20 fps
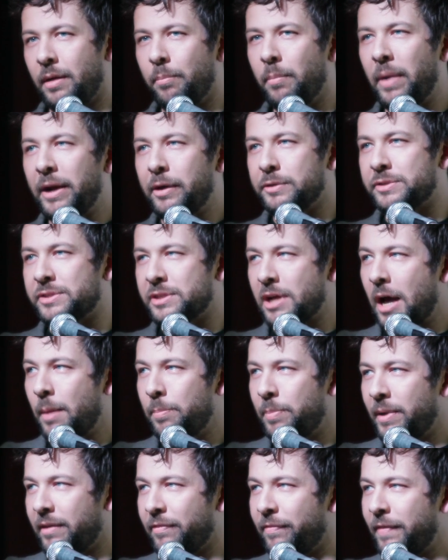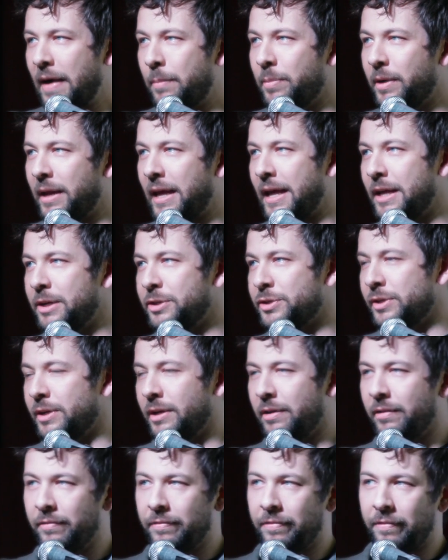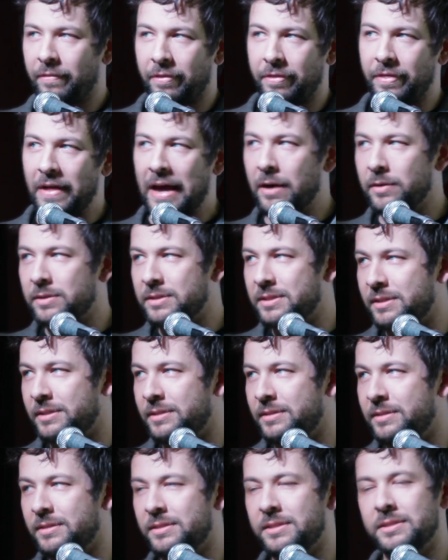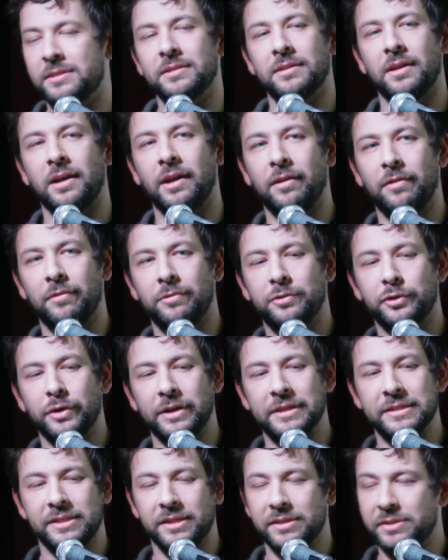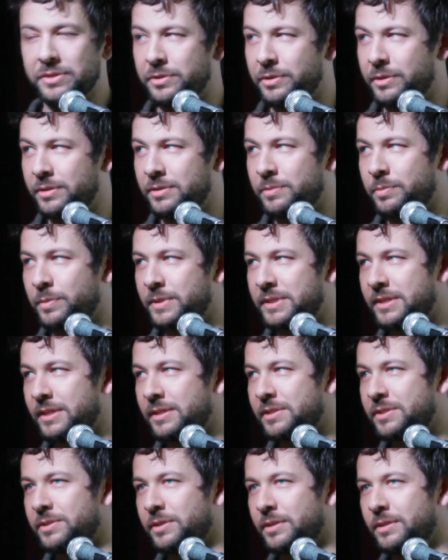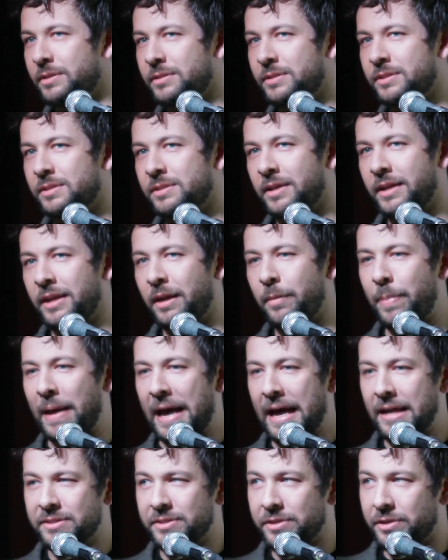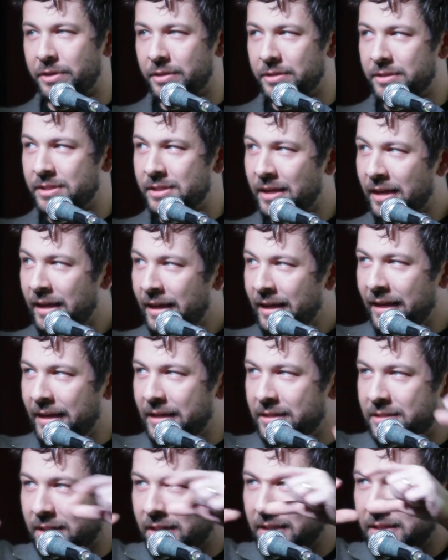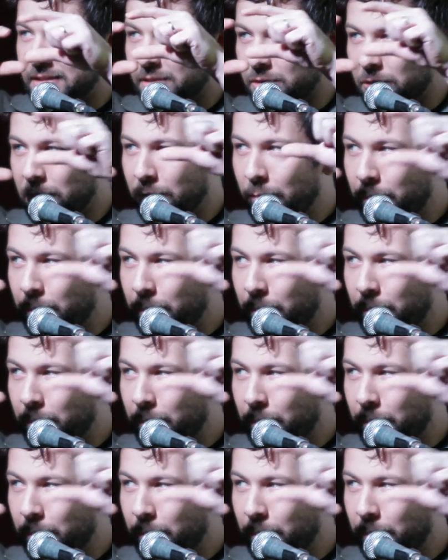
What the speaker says: microscopic fabrication of thousands of transistors, resistors, and capacitors into these little